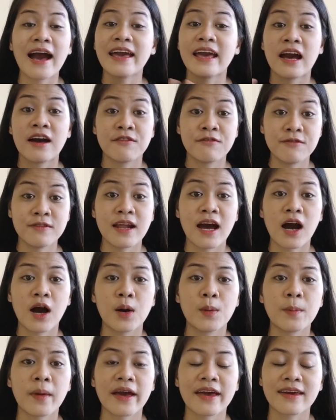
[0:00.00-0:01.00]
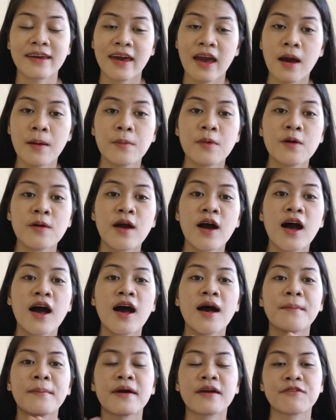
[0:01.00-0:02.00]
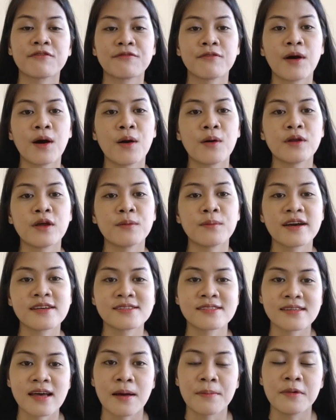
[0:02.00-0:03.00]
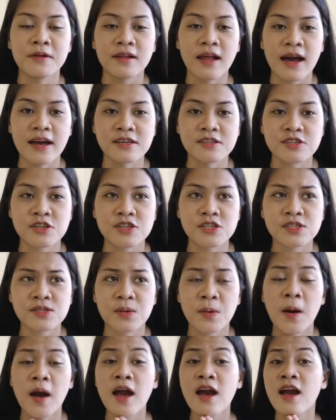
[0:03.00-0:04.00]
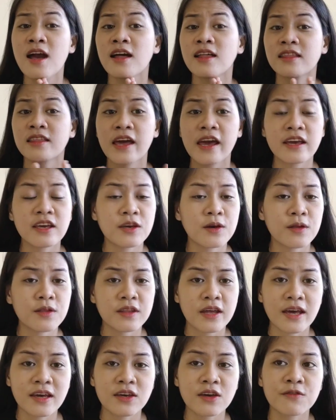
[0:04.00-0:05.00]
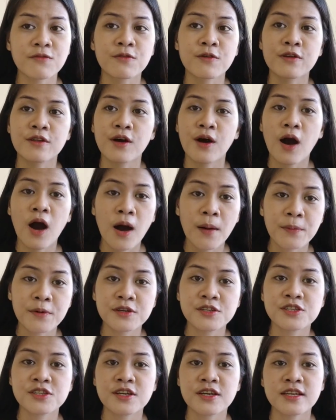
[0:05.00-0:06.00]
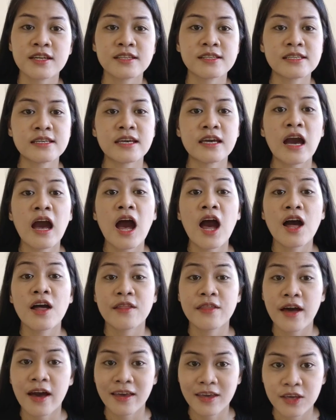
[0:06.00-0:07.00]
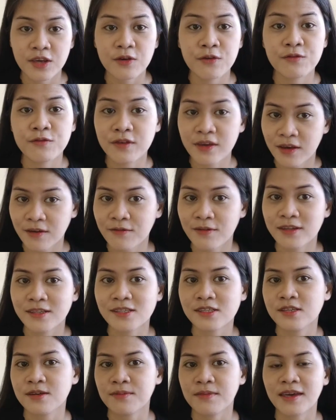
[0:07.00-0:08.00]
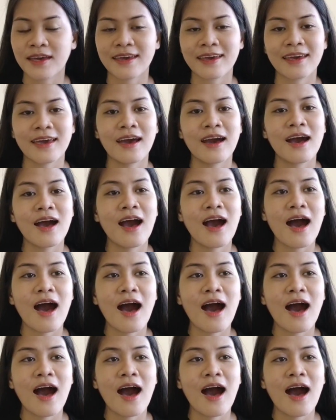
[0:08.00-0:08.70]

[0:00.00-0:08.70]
I have now my camera, my phone, and my stabilizer. So thank you, thank you for the opportunity that you've given to me.